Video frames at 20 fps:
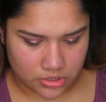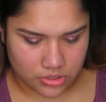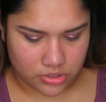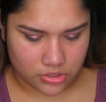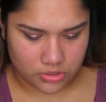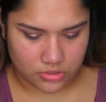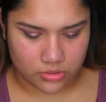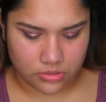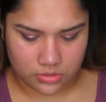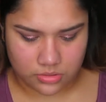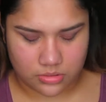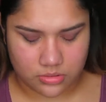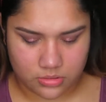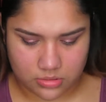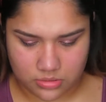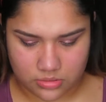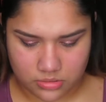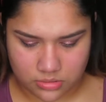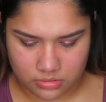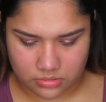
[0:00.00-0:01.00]
So
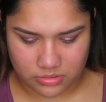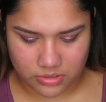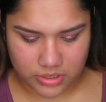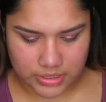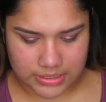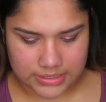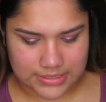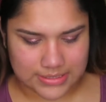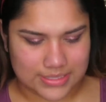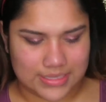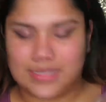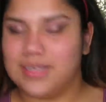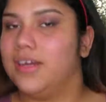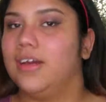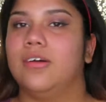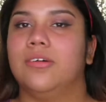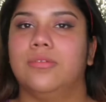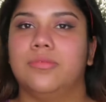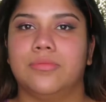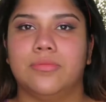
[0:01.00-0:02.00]
we're gonna see
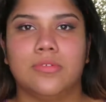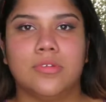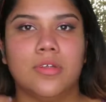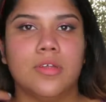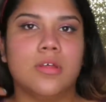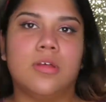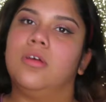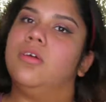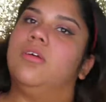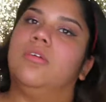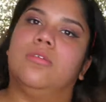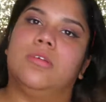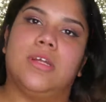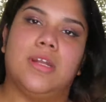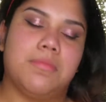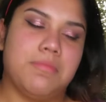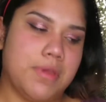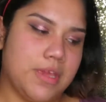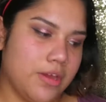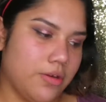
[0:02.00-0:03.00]
how I'm
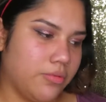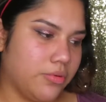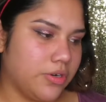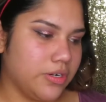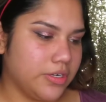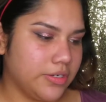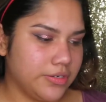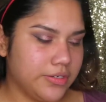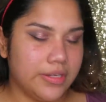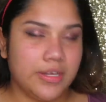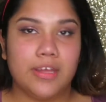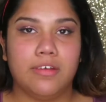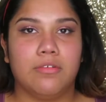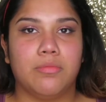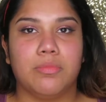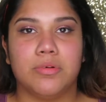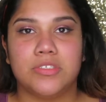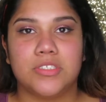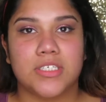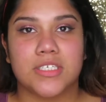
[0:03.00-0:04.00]
gonna make it work. I have
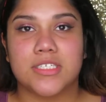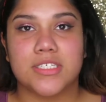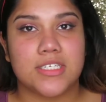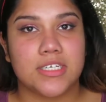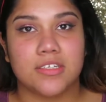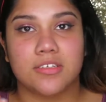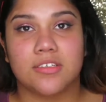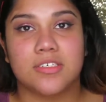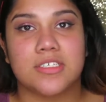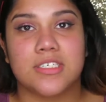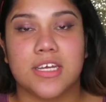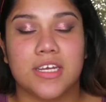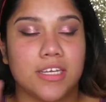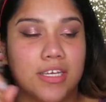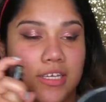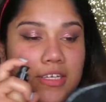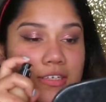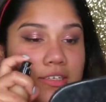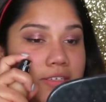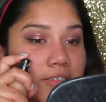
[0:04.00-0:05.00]
a bunch of concealers
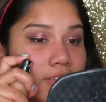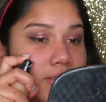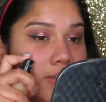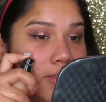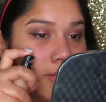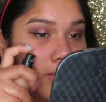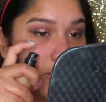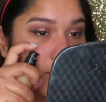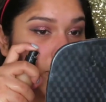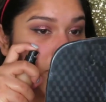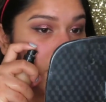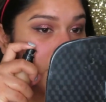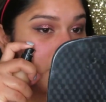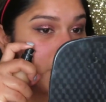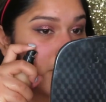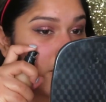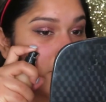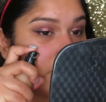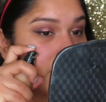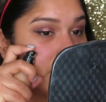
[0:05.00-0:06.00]
that can help
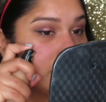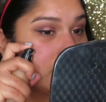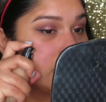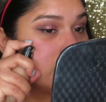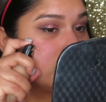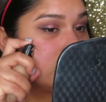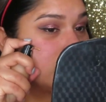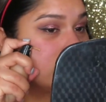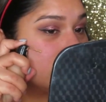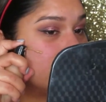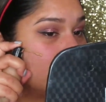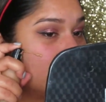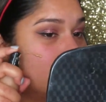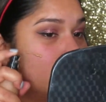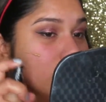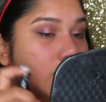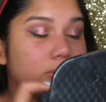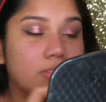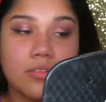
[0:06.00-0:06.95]
me out with this, so